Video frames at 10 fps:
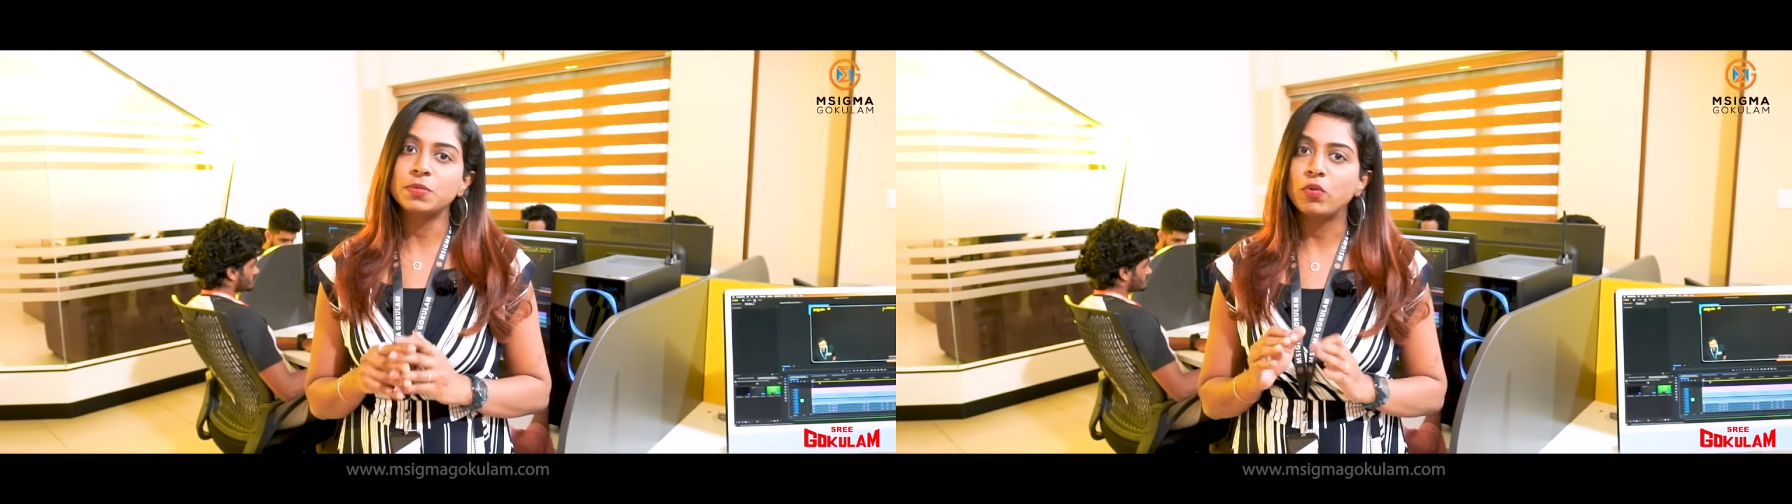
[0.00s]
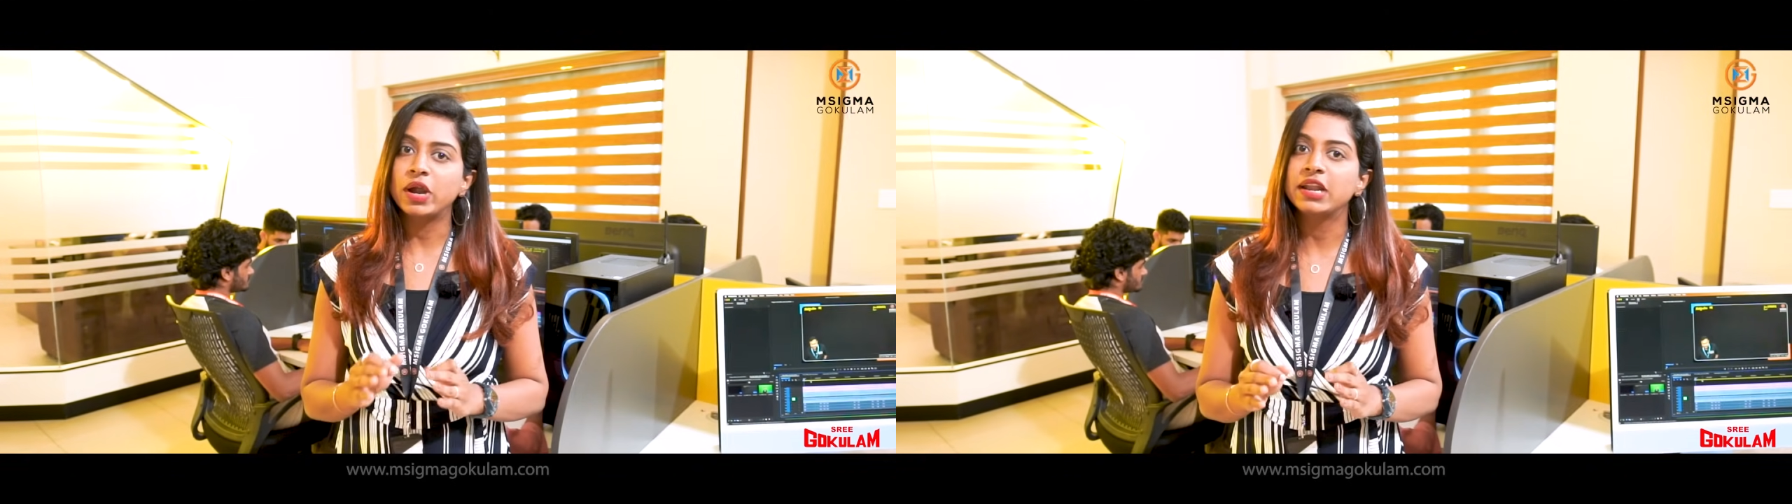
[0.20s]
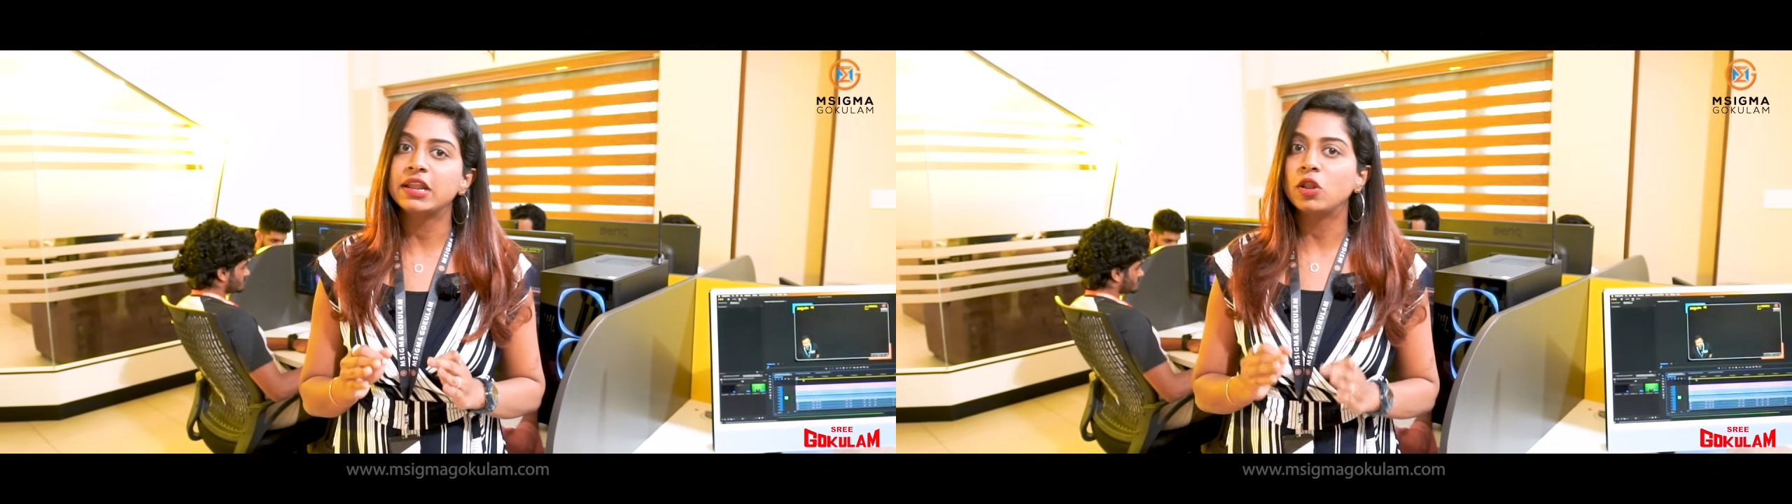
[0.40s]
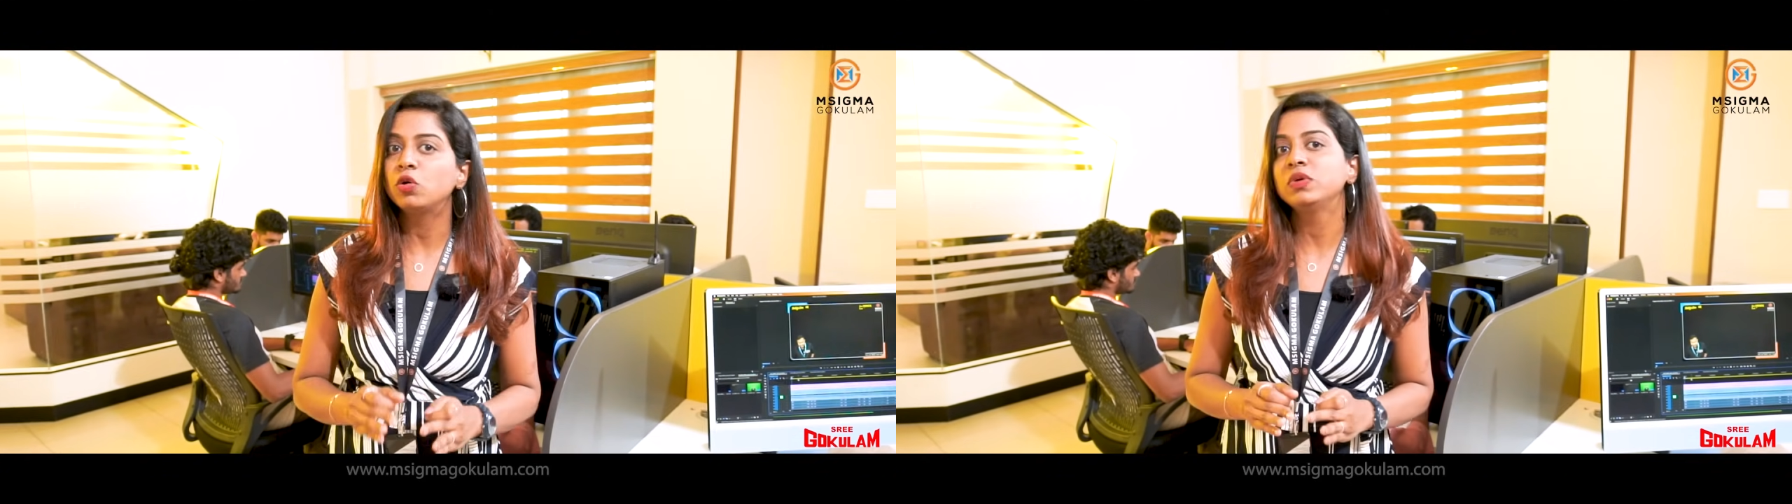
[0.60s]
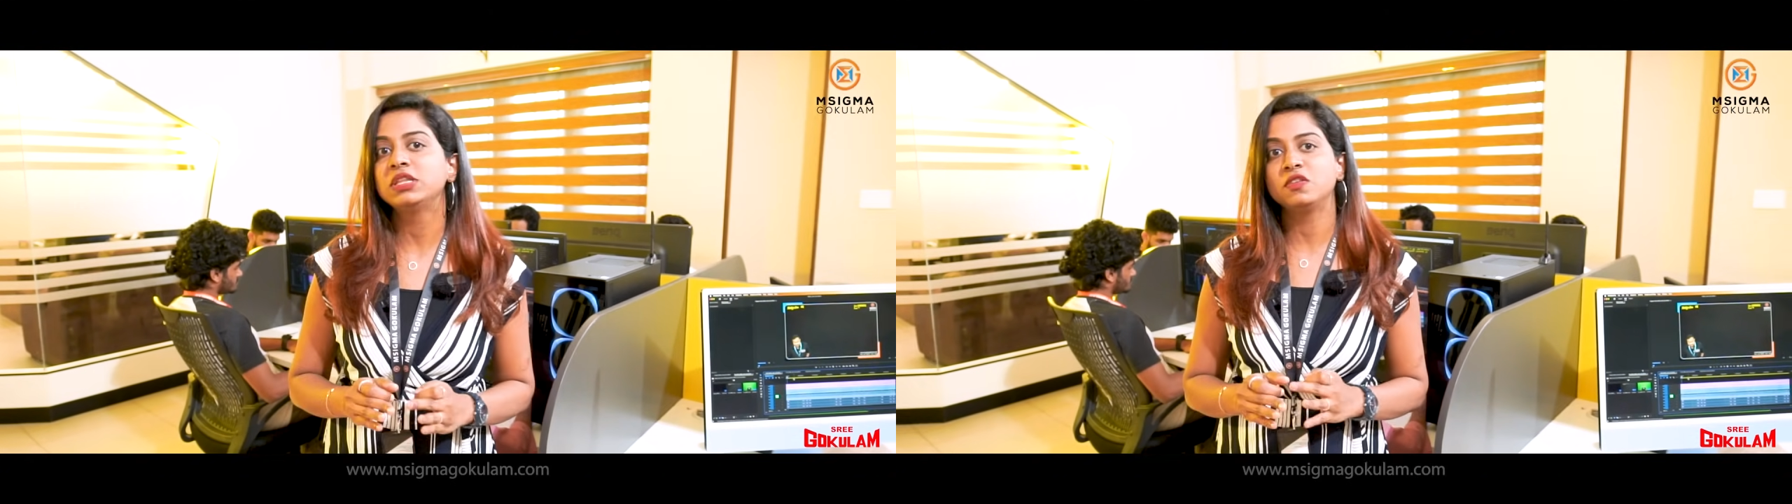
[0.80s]
provided
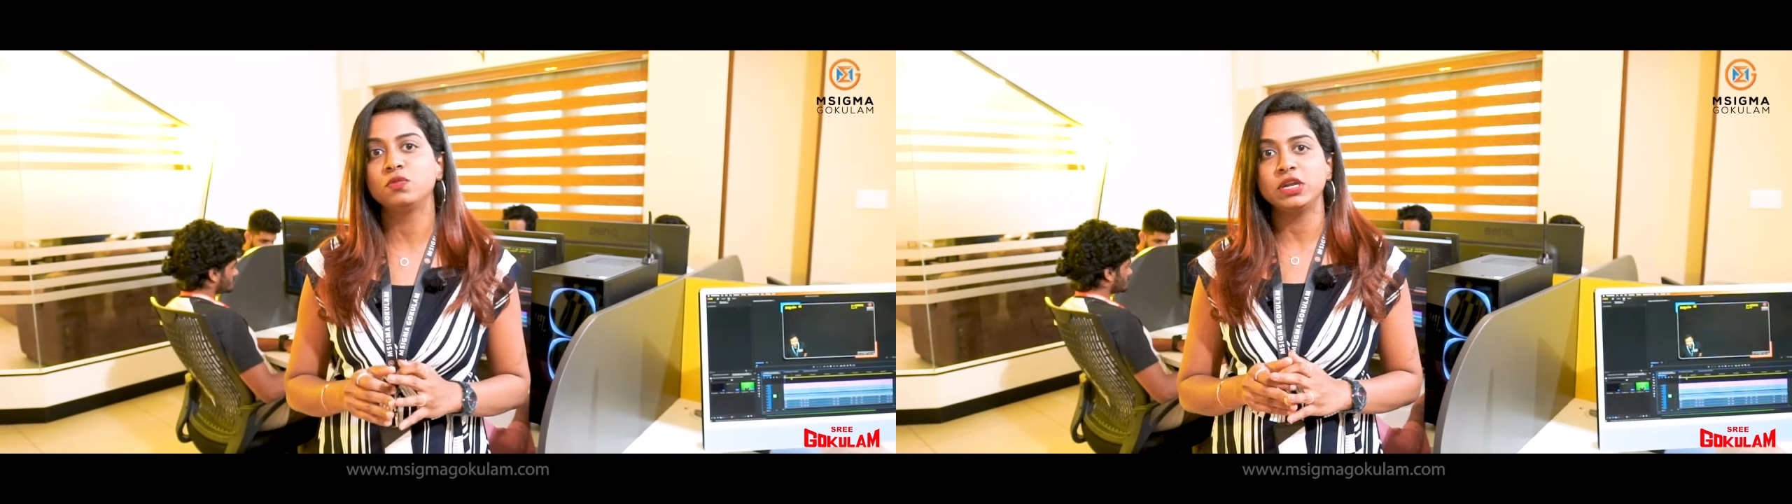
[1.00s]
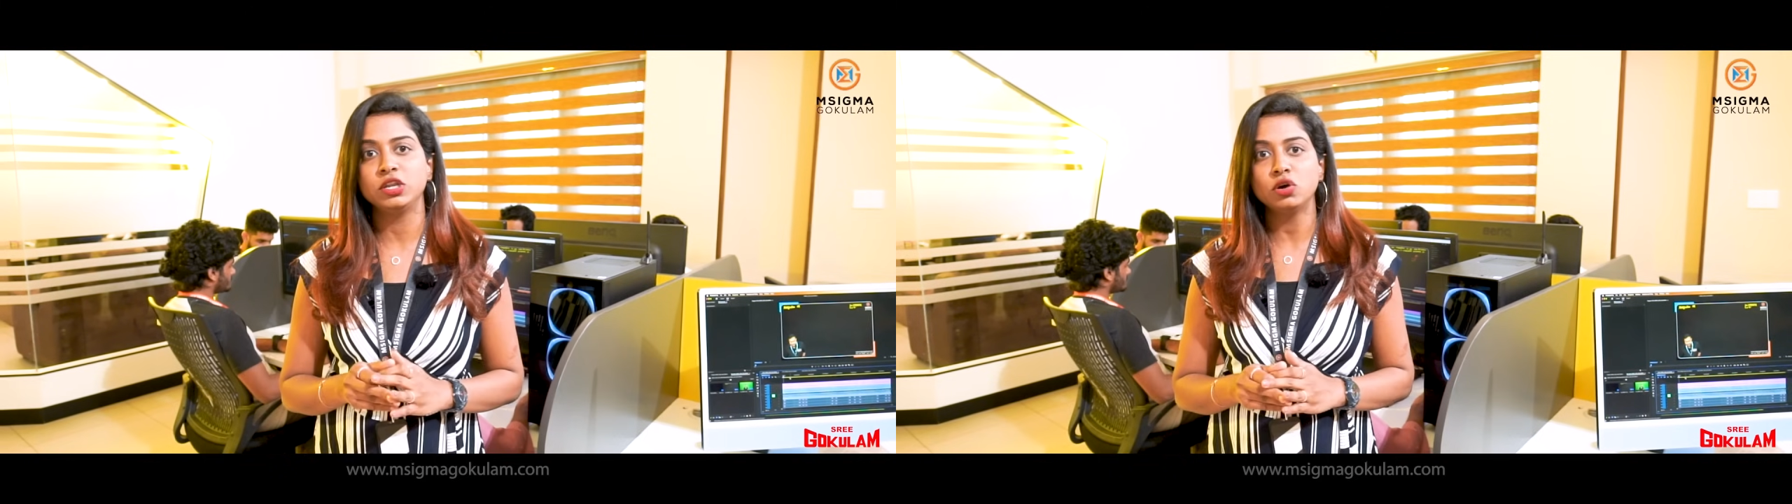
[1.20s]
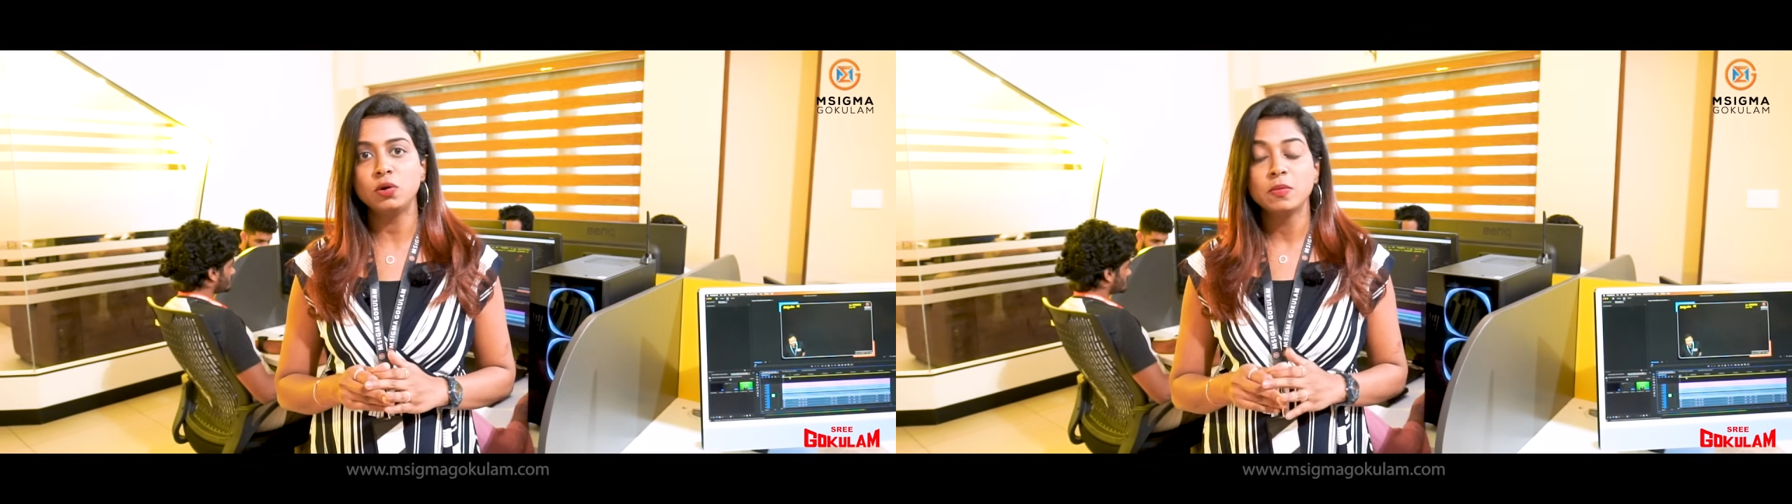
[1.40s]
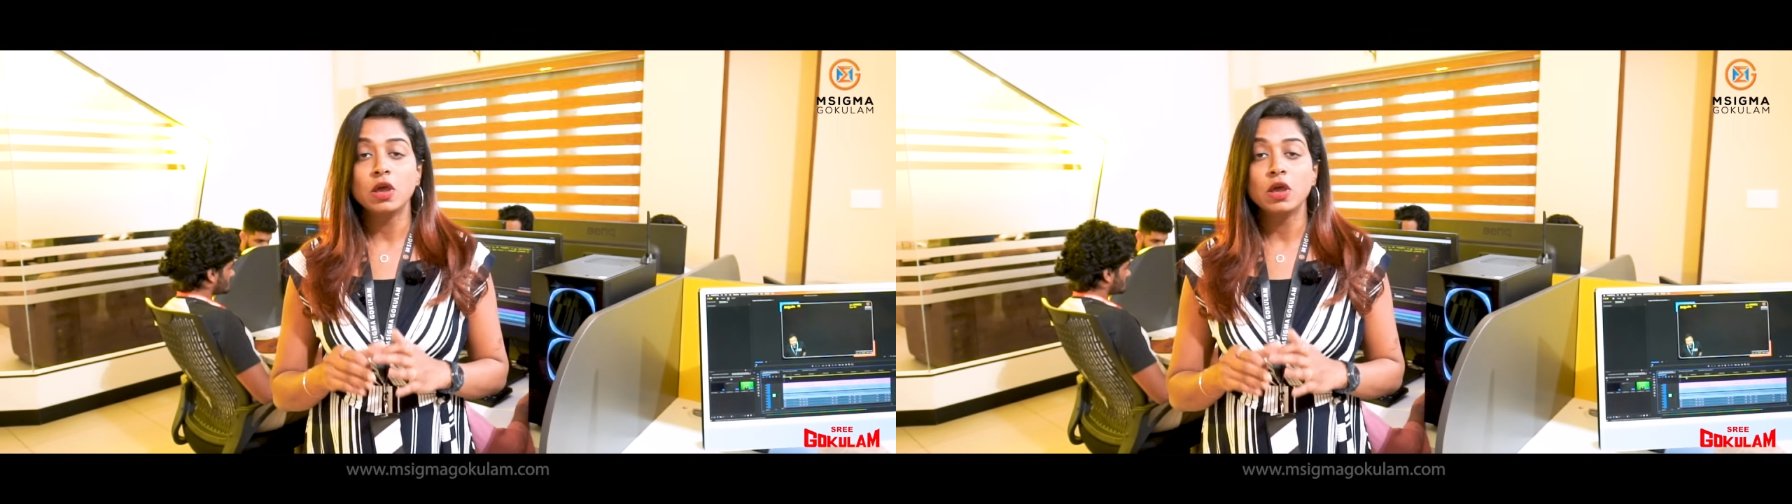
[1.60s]
along with this video,